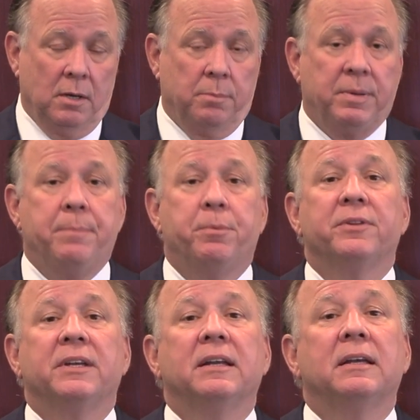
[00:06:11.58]
people
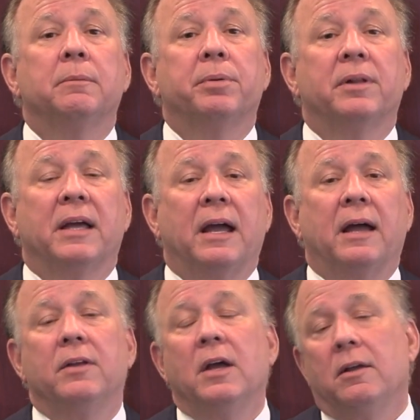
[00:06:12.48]
then can
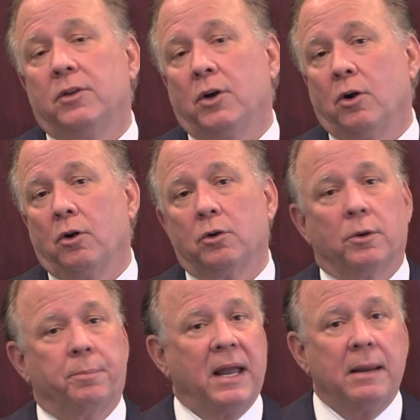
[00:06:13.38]
plan their
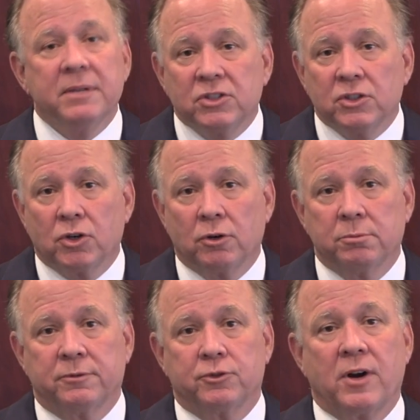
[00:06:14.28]
payments in
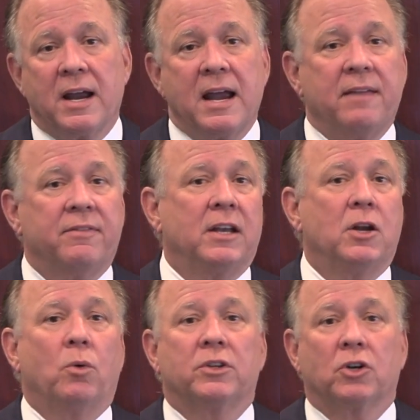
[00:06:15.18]
terms of trade. They
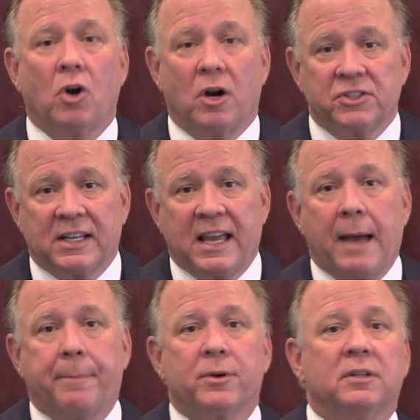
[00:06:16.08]
know what their cost of
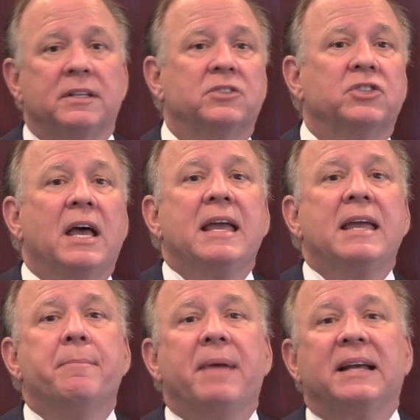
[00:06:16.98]
capital is.
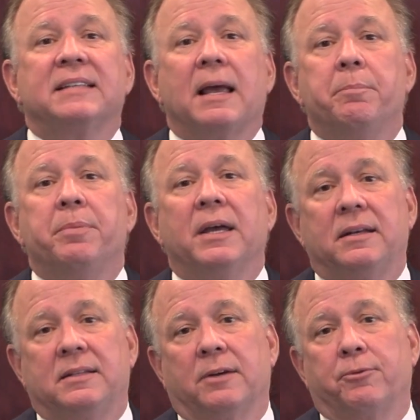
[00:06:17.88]
It makes a
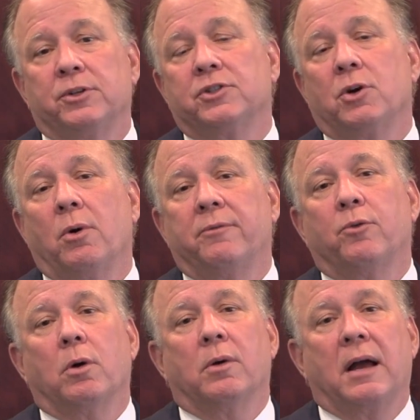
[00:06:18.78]
big difference going
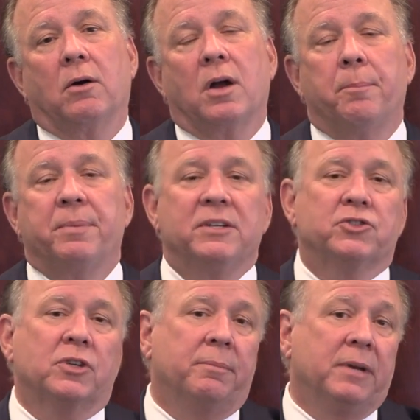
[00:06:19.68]
forward how
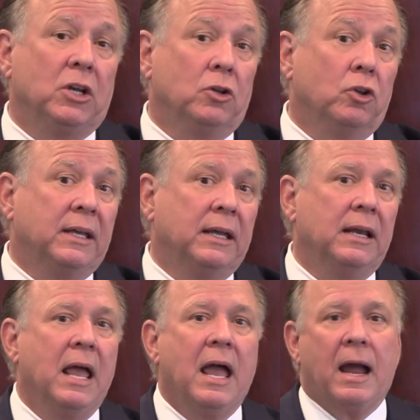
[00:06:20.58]
companies are going to be
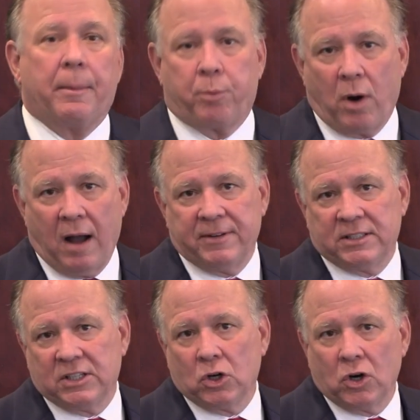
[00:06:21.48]
looking at
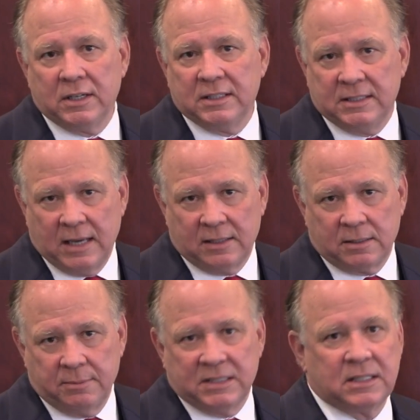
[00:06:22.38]
profits and earning
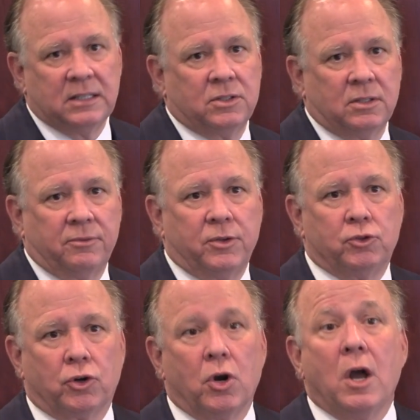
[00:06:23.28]
estimates into the
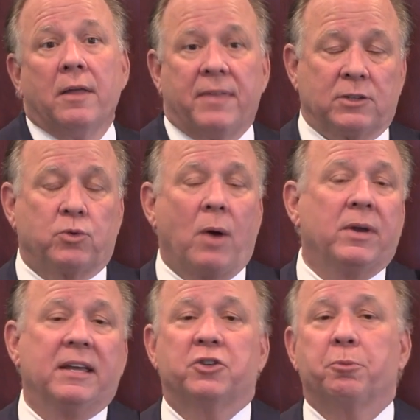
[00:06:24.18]
future. That's why
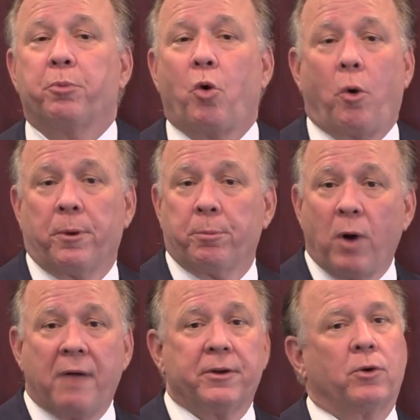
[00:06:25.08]
we get to corporate
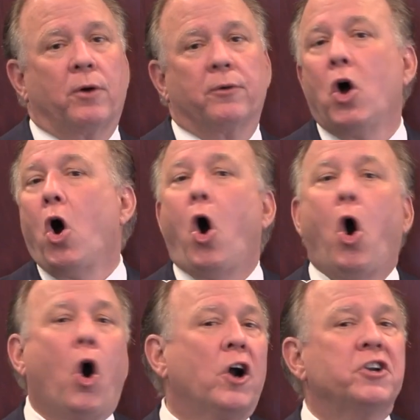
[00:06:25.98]
profit. It's
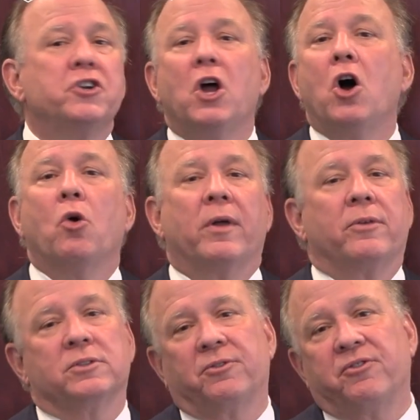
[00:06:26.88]
hard to know whether
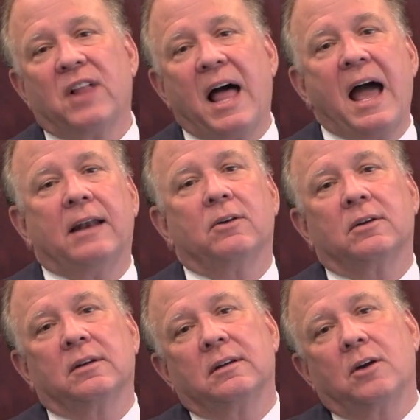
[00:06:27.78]
it's flat,
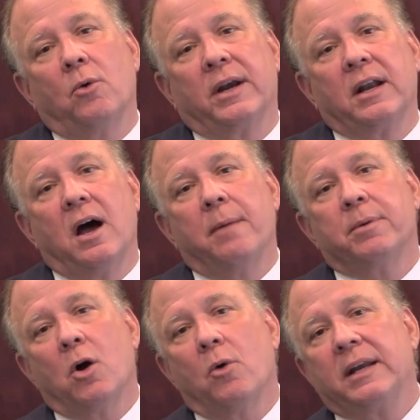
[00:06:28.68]
going
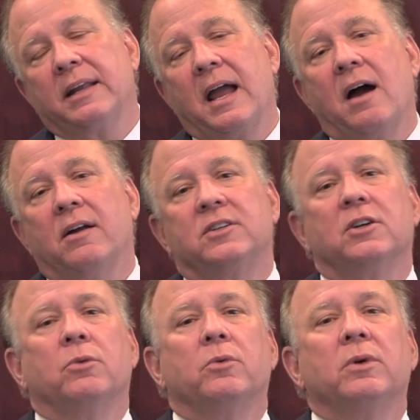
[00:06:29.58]
up, going down,
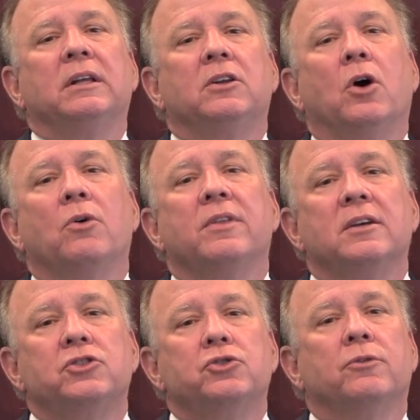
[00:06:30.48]
until we really know the
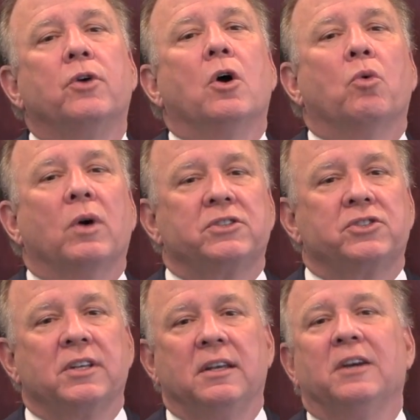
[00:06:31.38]
issue of
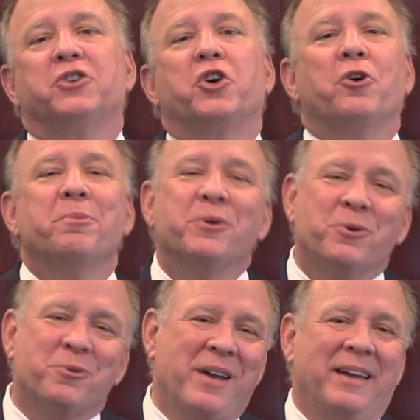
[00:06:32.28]
what's the
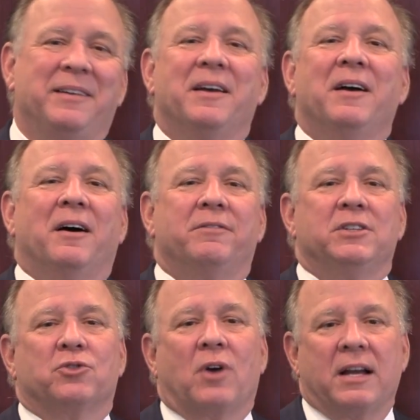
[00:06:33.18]
terminal rate of
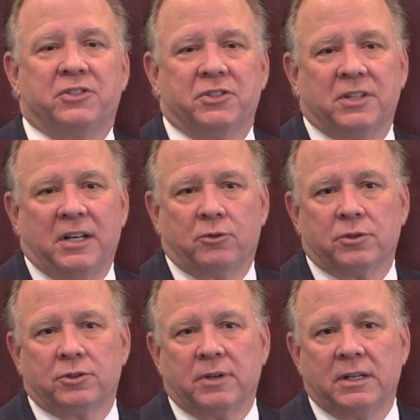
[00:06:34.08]
these rises in
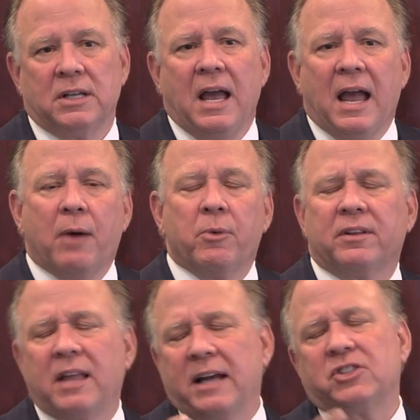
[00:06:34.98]
interest rates. And with
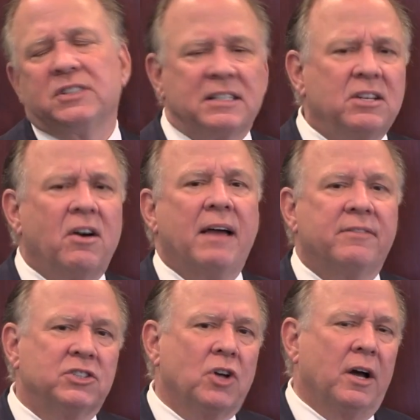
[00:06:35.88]
elections, I still have
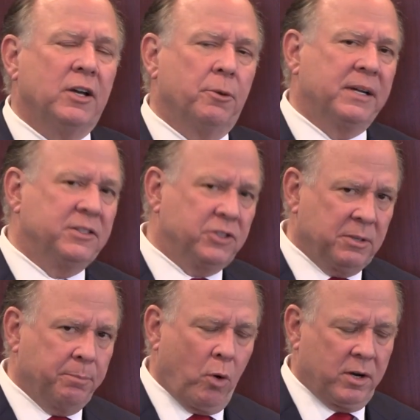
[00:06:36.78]
this on here because it's
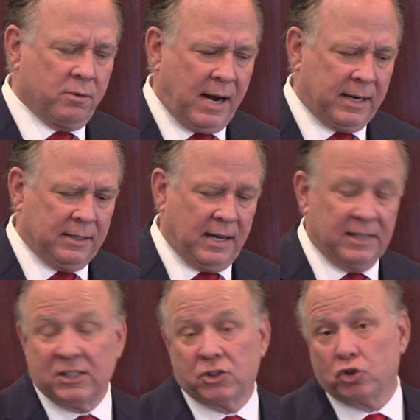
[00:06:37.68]
important to
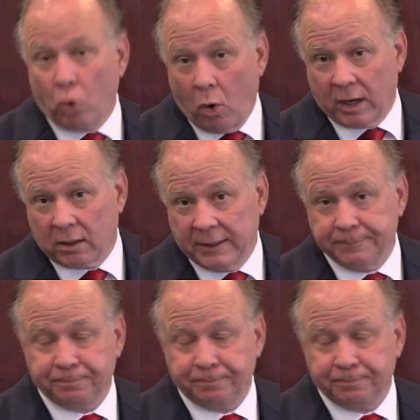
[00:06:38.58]
recognize historically,